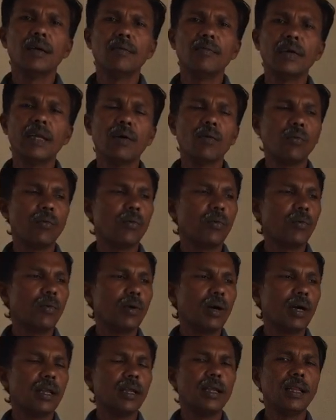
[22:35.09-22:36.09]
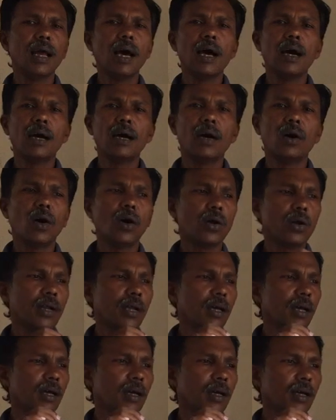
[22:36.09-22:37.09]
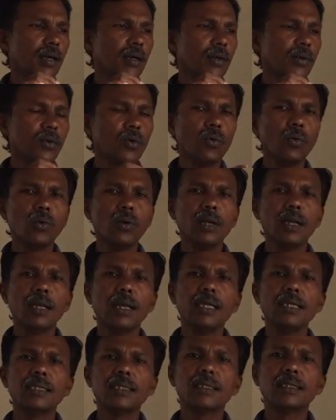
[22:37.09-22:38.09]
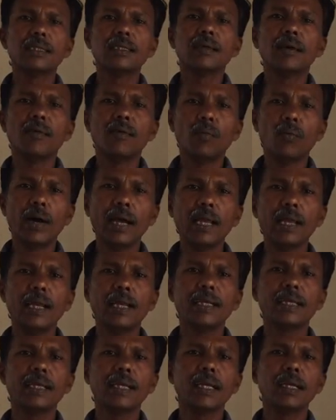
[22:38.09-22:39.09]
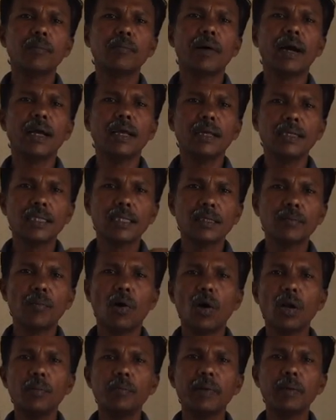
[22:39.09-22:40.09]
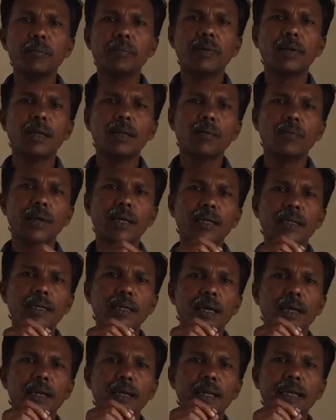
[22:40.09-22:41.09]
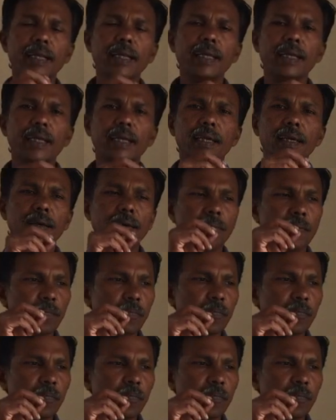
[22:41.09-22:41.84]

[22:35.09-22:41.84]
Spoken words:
when a law or a rule is violated by small people, when they are getting